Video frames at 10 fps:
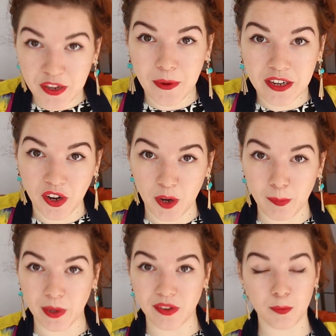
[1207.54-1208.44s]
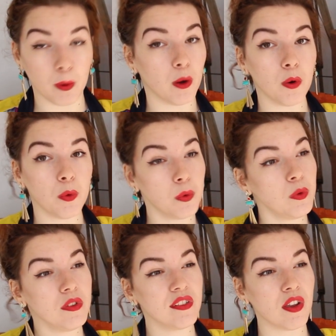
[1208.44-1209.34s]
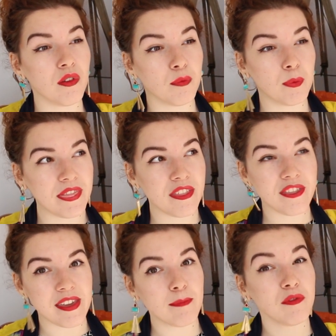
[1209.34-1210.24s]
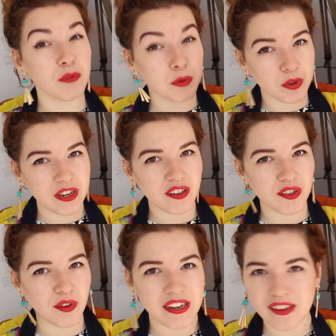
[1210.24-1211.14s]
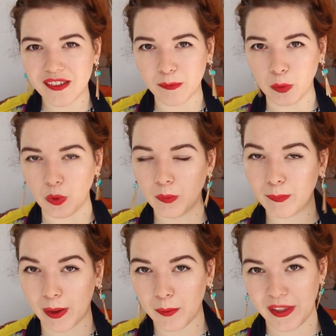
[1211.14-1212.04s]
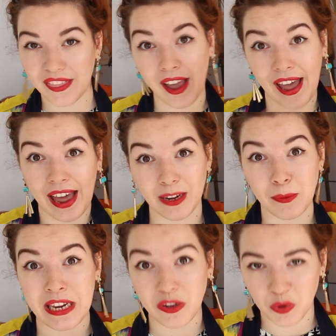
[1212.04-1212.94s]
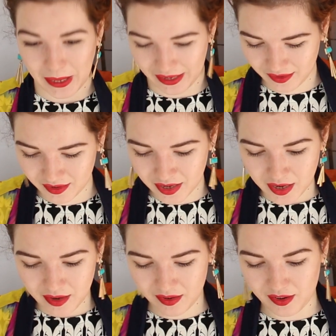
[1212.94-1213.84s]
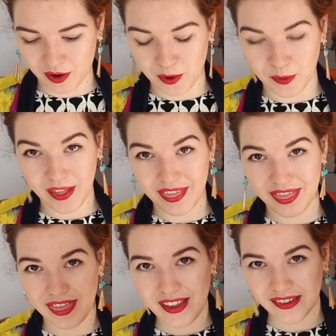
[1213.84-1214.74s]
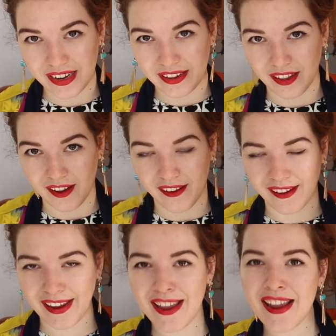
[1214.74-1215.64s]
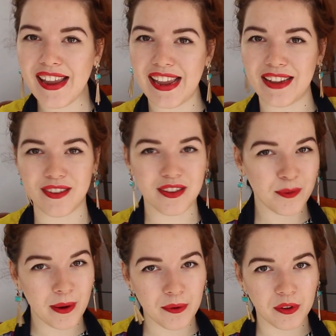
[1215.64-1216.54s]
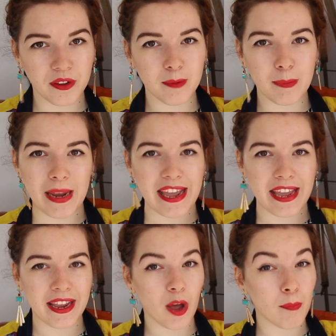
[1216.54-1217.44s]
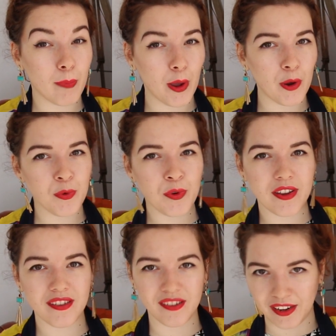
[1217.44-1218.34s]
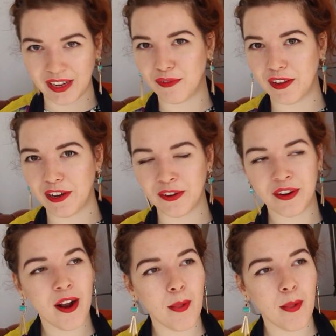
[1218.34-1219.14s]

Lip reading: few Inktovers were all sort of with the theme of all creatures great and small, but with a Halloween twist. So this little guy is a squirrel playing a bone xylophone